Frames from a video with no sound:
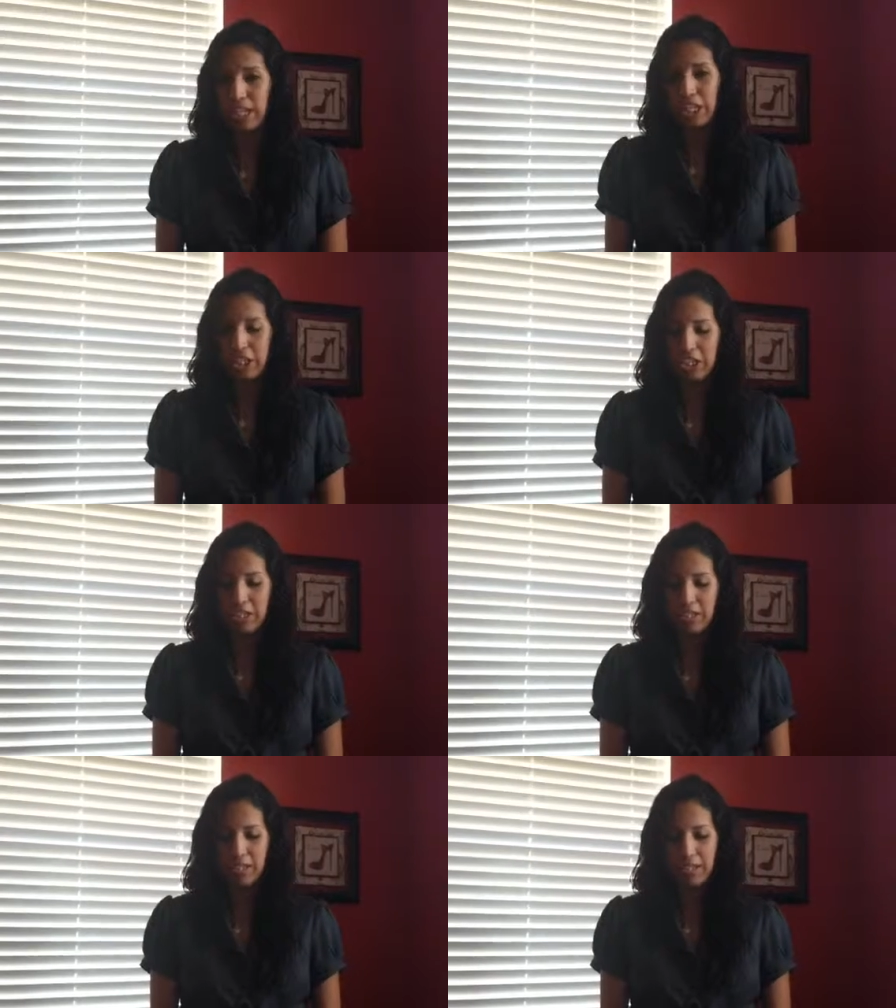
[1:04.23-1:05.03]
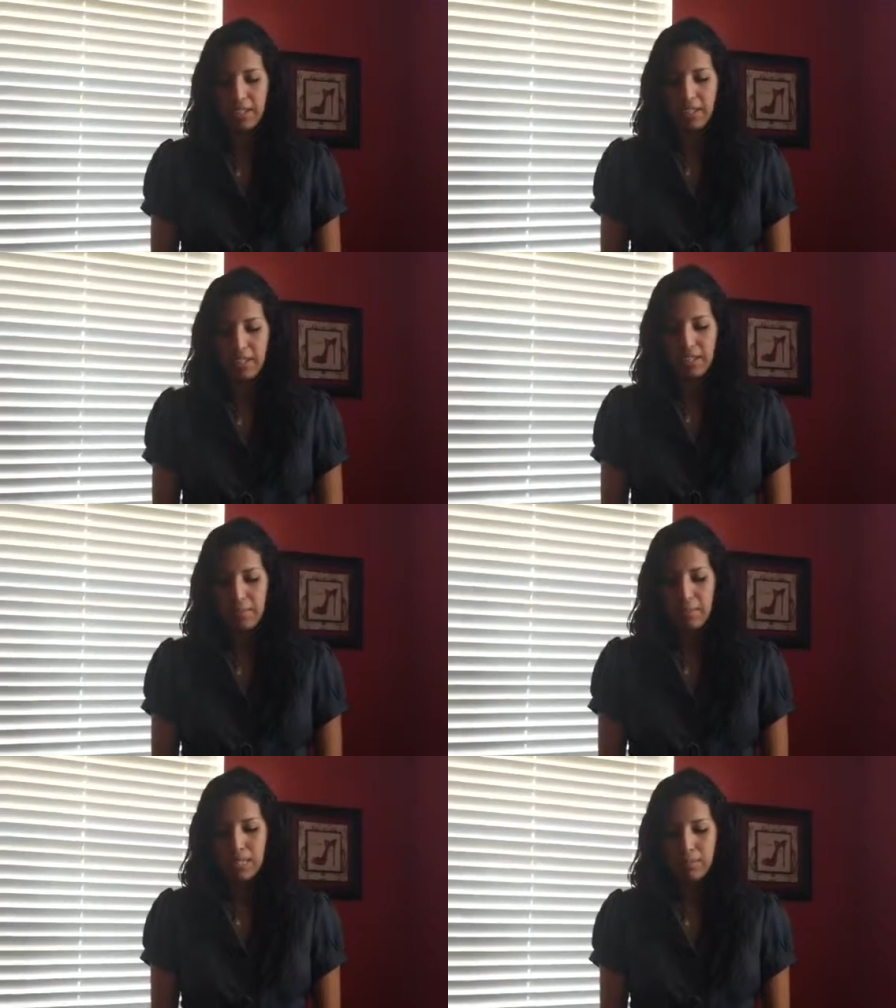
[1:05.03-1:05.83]
years?
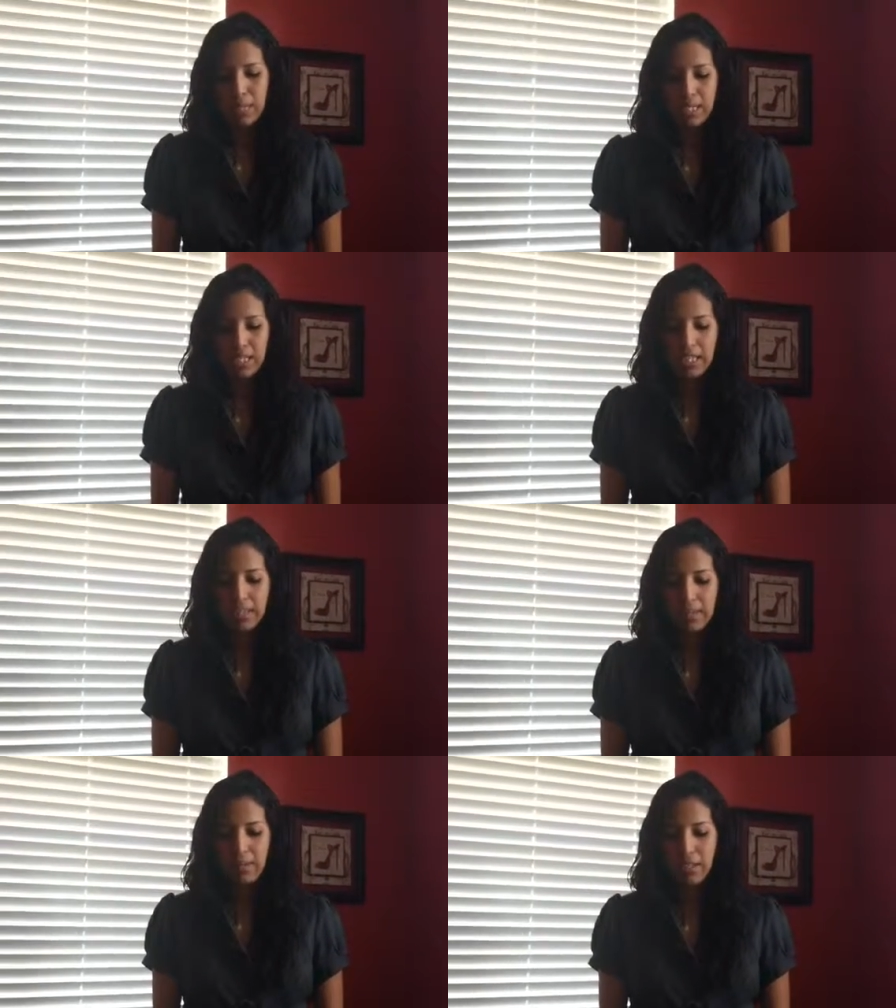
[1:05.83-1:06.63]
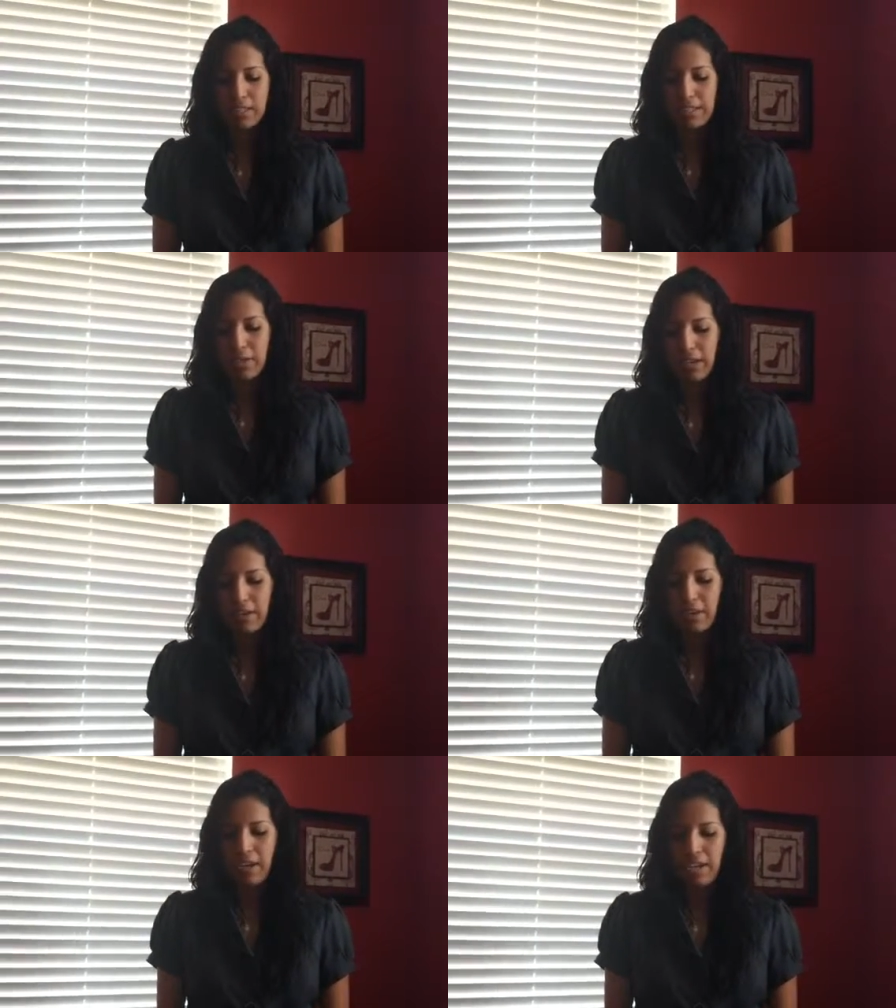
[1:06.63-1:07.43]
Ms. Wright is innocent because there were
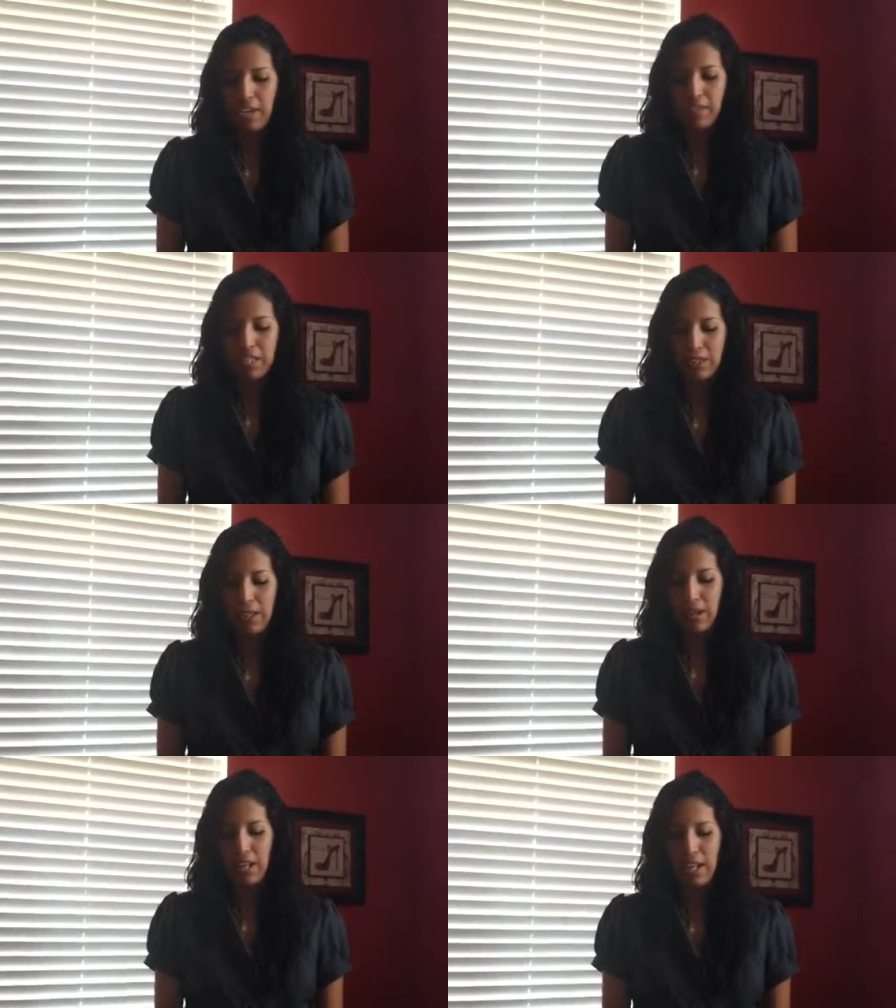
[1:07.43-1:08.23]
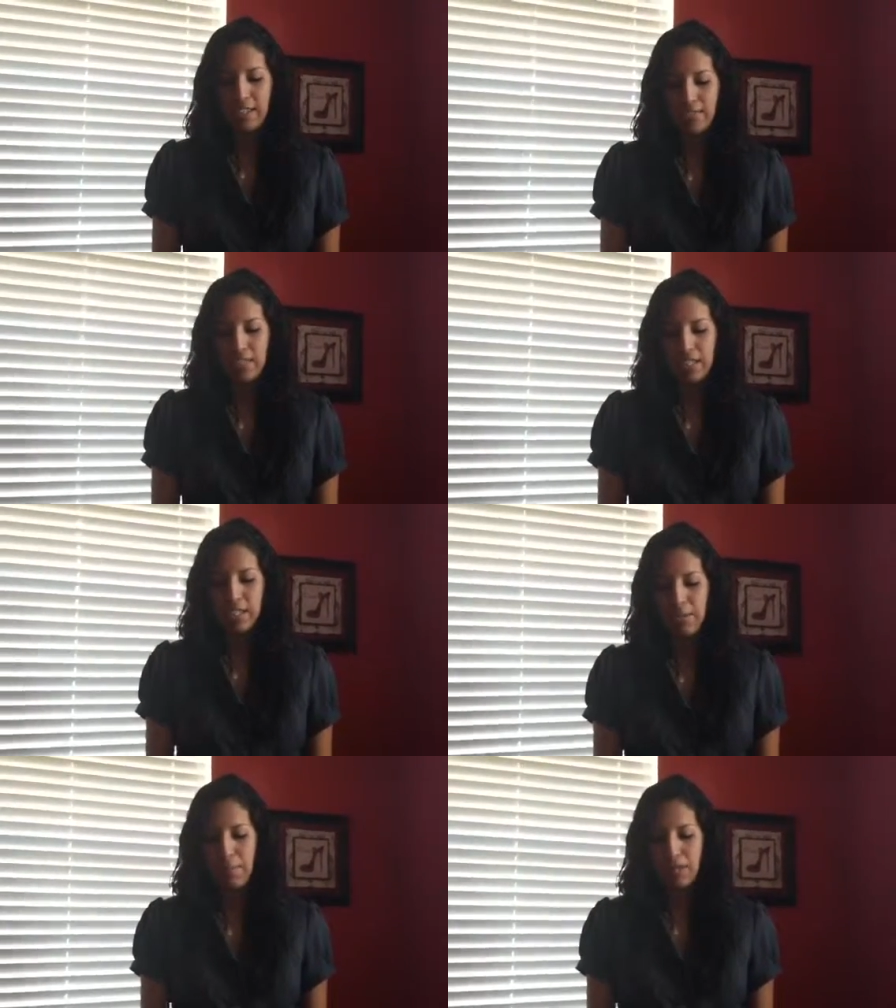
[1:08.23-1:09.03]
never any evidence found, and it is
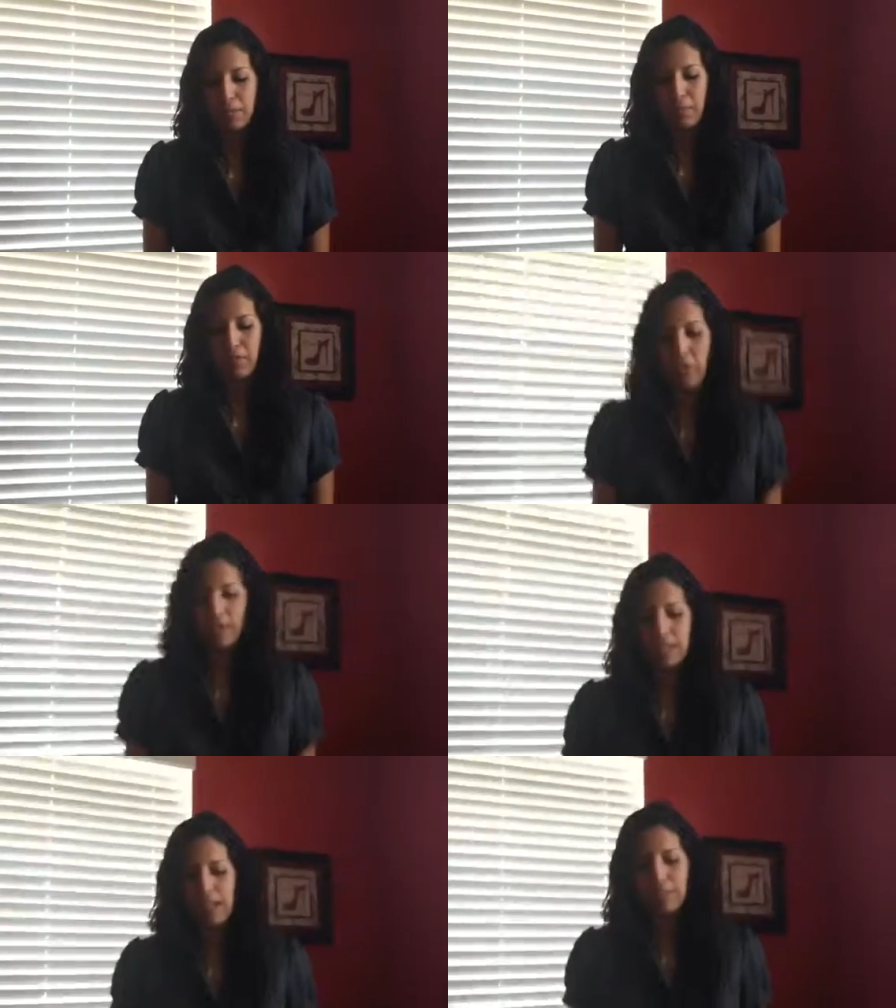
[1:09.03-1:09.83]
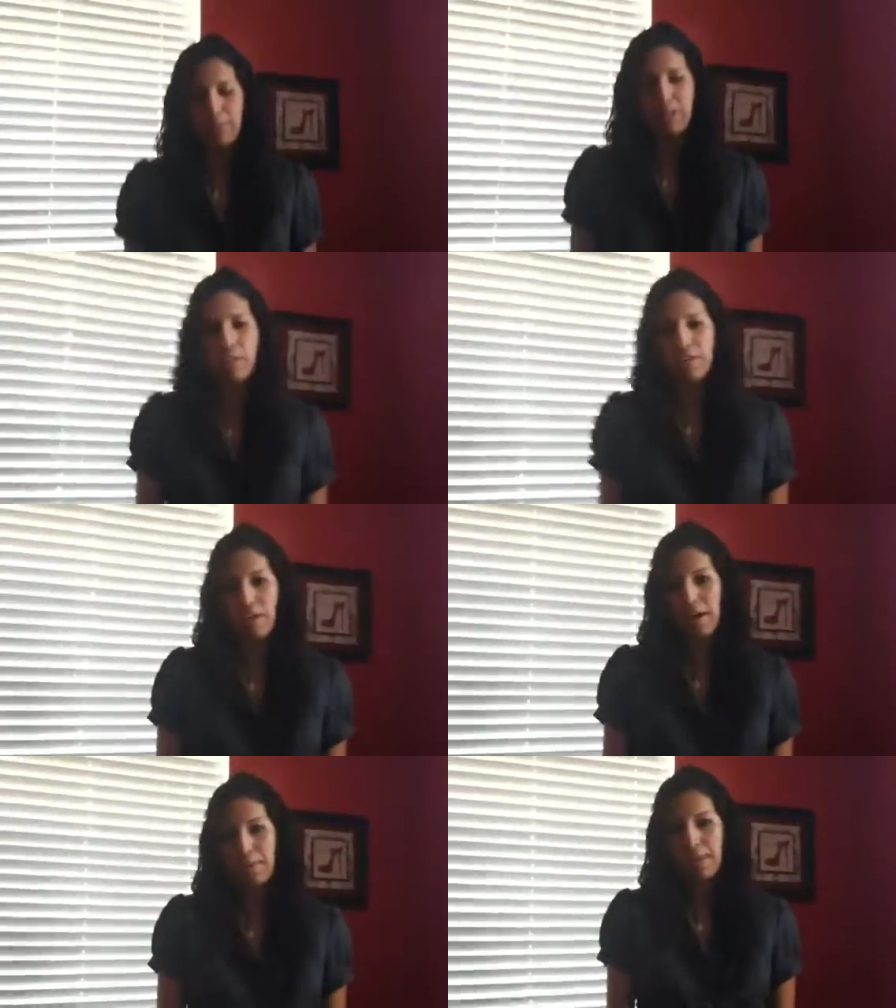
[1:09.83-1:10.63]
physically impossible for her to have committed the
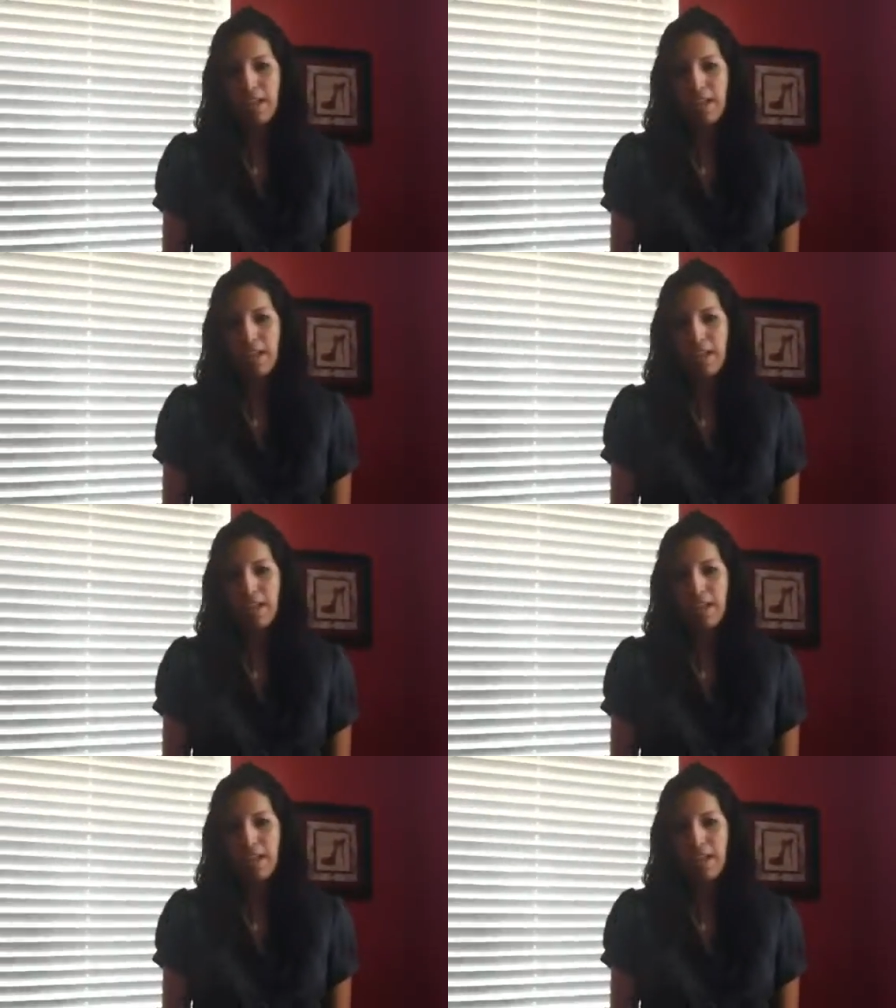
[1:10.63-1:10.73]
crime.